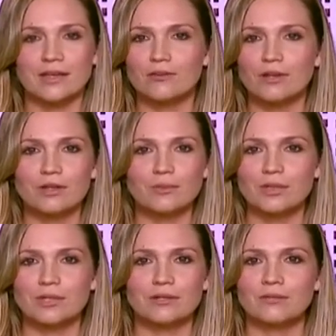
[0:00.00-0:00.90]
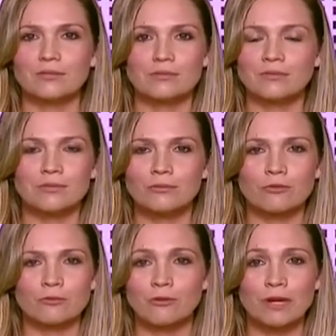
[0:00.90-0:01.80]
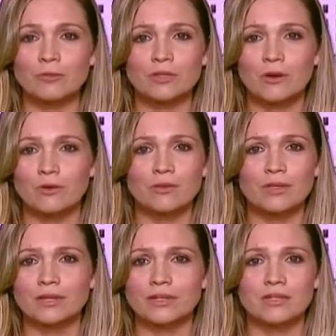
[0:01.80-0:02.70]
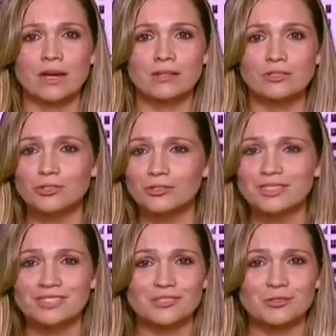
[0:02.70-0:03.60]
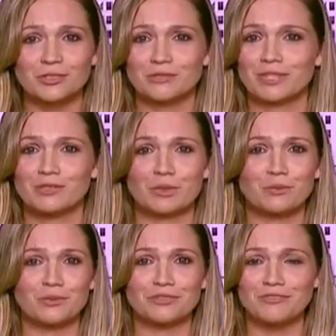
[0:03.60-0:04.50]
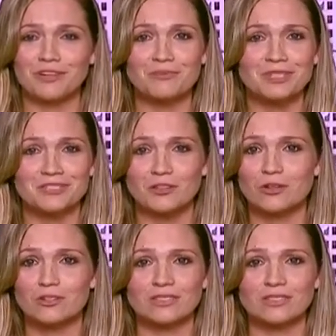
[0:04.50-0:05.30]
incredibly great with the whole thing. Under two years, it's already raised $1.5 million.